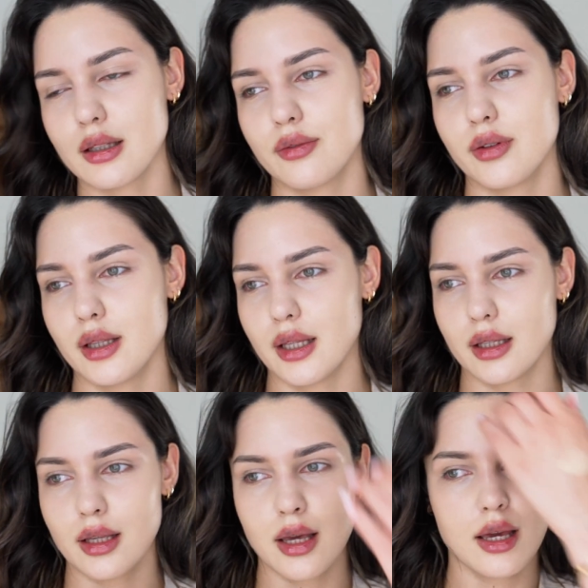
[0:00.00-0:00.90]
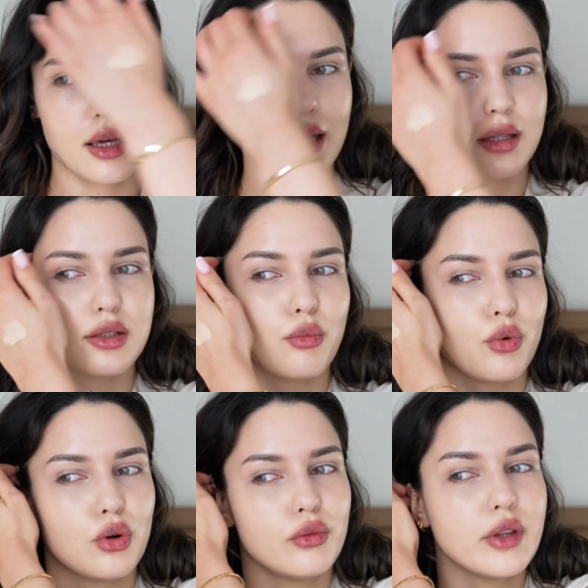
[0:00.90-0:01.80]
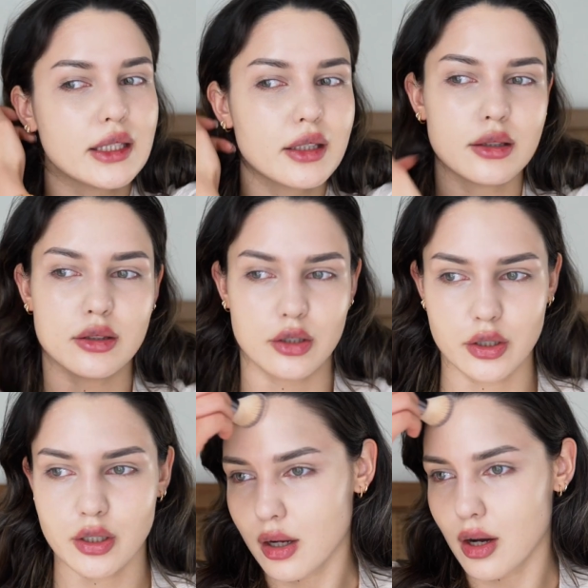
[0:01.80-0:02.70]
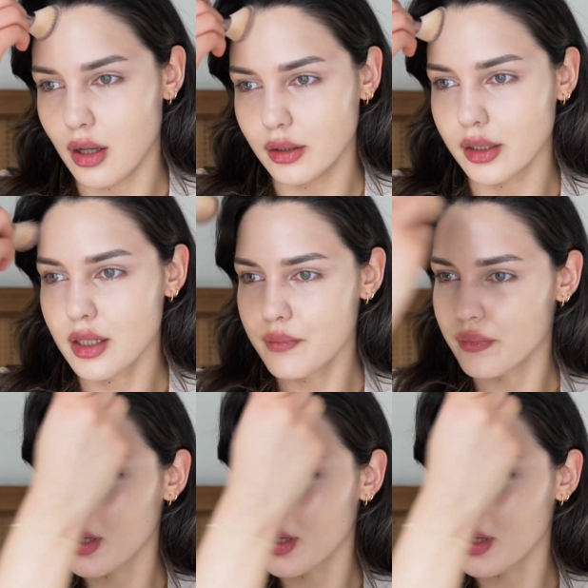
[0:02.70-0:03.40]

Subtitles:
I feel like it's more of like that dark color.